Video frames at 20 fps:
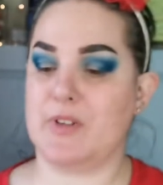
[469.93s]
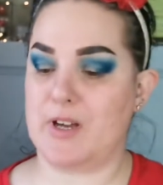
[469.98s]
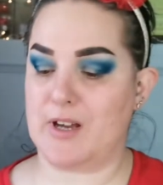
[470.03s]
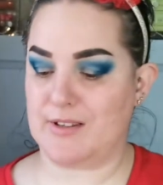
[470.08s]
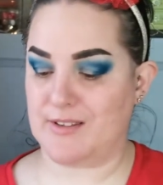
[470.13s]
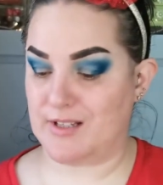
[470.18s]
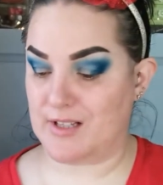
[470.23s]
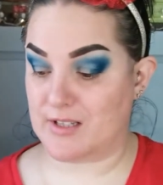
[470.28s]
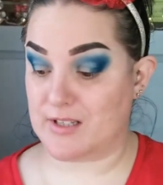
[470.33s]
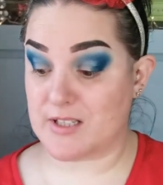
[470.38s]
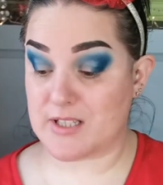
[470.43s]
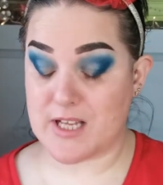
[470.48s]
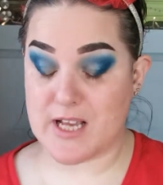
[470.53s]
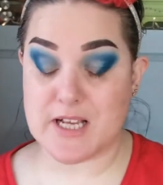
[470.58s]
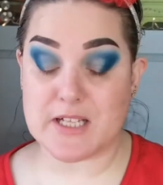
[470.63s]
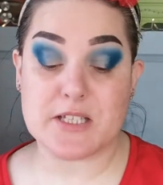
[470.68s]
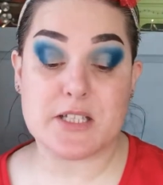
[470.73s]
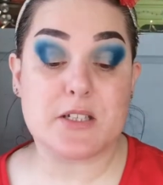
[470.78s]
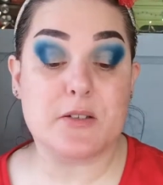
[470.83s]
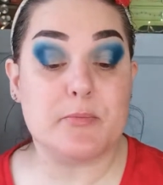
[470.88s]
I think this
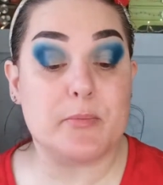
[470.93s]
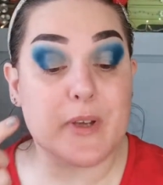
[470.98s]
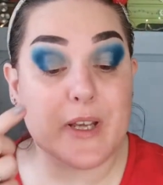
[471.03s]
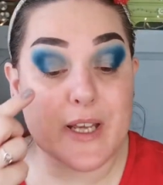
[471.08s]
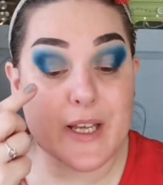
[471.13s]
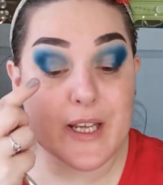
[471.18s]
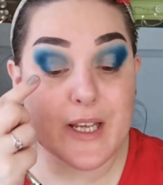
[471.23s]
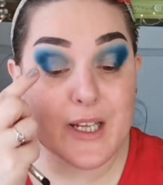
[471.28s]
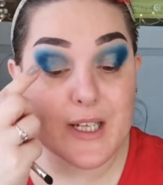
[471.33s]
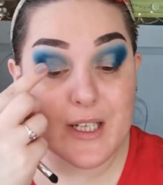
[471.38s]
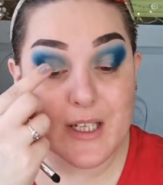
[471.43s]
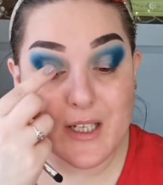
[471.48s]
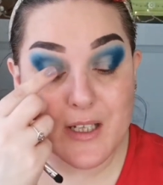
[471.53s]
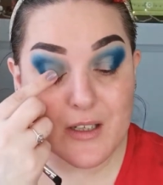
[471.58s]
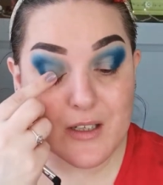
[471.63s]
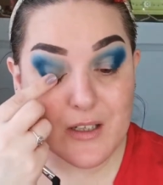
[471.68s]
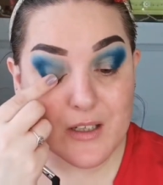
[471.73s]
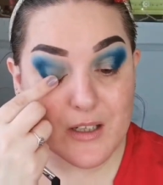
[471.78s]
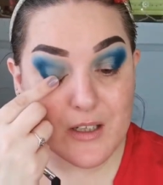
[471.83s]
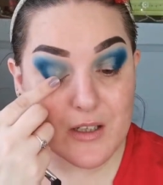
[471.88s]
has to
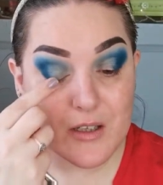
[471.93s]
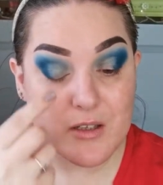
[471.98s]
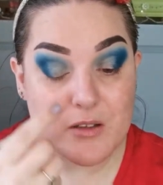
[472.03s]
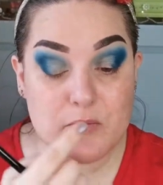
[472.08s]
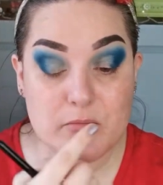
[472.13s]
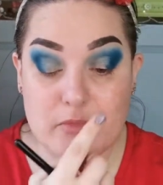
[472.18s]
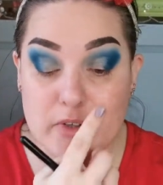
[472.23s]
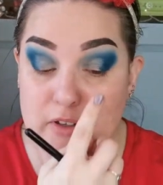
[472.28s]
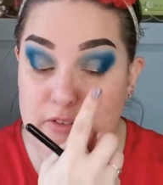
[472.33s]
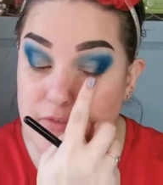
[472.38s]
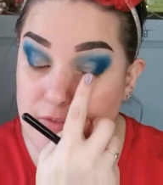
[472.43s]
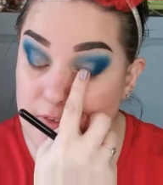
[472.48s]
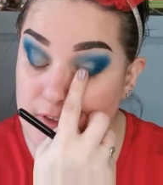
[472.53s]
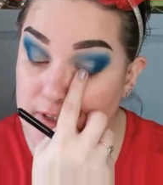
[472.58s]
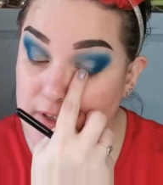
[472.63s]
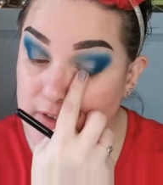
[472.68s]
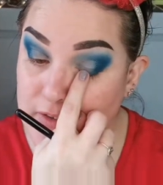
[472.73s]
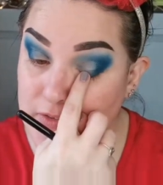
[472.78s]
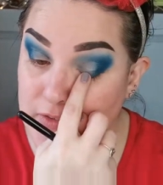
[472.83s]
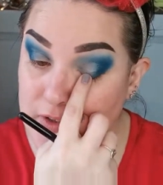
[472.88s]
be my
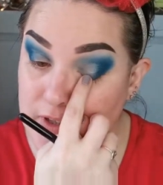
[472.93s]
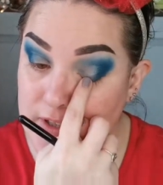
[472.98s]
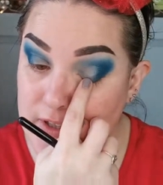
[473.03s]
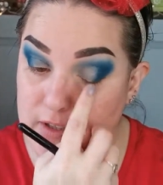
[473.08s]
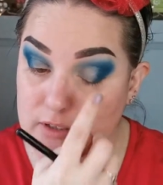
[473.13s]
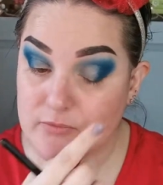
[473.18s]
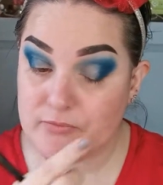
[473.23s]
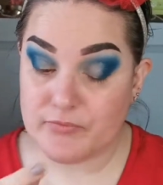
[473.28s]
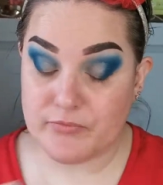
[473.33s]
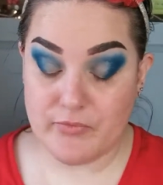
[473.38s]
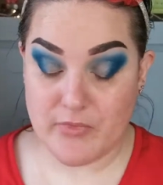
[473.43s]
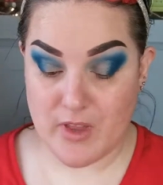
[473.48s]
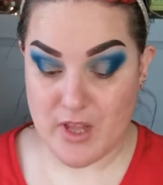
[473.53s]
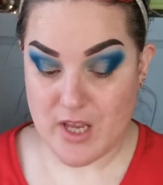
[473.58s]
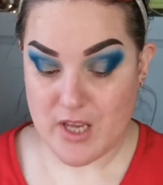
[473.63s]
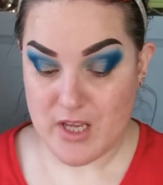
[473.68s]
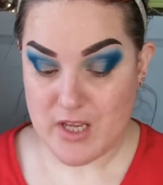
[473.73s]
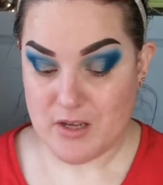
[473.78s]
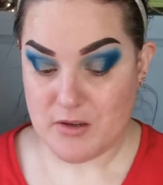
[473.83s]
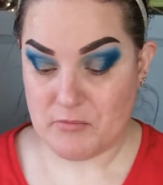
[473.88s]
favourite,
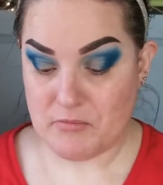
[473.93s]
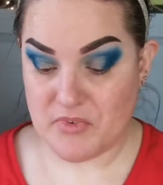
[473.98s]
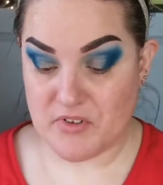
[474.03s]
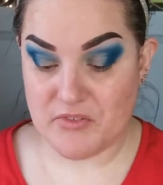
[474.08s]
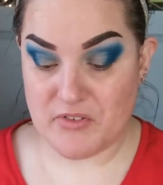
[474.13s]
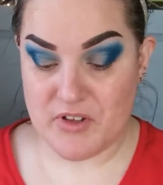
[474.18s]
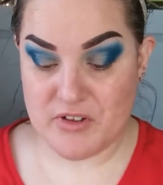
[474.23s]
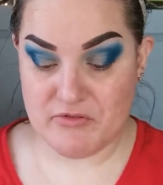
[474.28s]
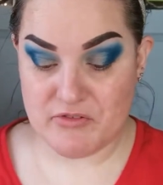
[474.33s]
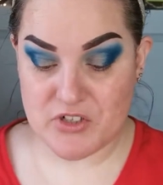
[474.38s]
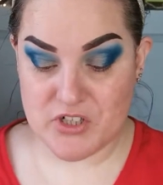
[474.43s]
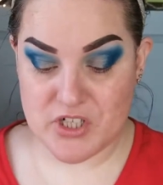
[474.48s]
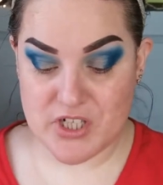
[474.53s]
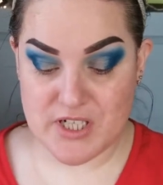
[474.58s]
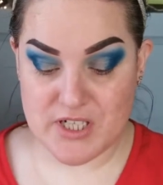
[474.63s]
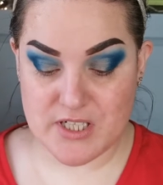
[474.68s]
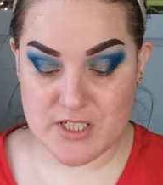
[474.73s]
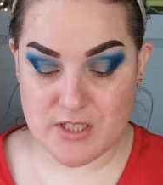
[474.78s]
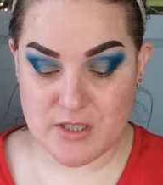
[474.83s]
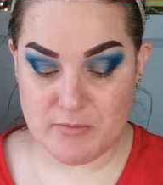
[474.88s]
my favourite
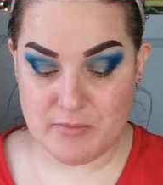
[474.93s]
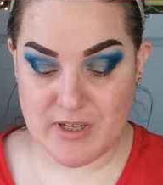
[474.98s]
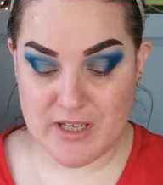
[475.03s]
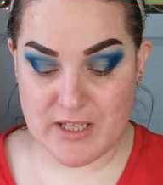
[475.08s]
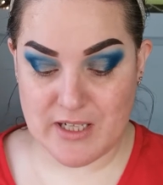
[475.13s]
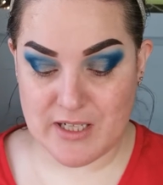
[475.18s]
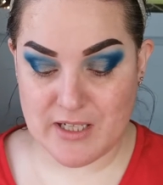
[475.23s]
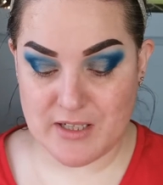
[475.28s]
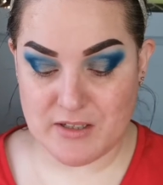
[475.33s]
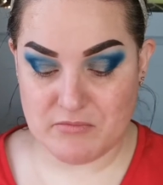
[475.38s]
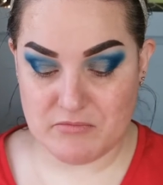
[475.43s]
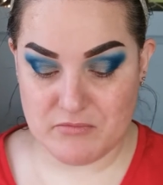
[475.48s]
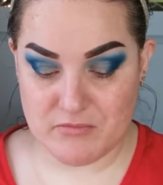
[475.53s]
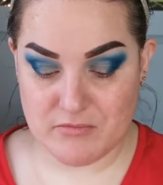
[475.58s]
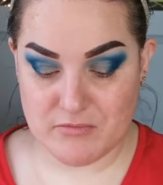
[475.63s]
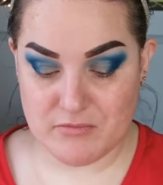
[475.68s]
shade in the palette.